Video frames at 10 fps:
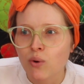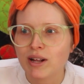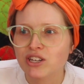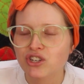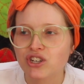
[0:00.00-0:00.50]

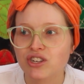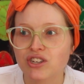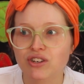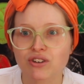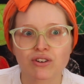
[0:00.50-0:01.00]
which
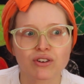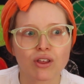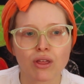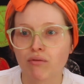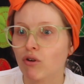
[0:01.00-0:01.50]
just
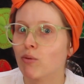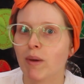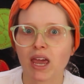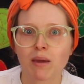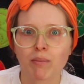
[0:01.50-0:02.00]
threw
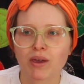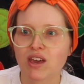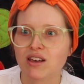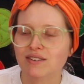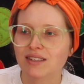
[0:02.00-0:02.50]
me
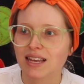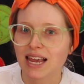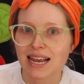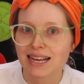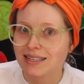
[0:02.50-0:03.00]
because
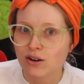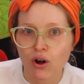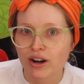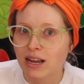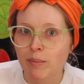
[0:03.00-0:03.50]
he is
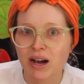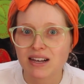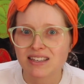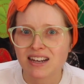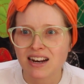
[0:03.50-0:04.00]
not a neat
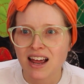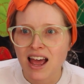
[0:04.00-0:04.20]
person,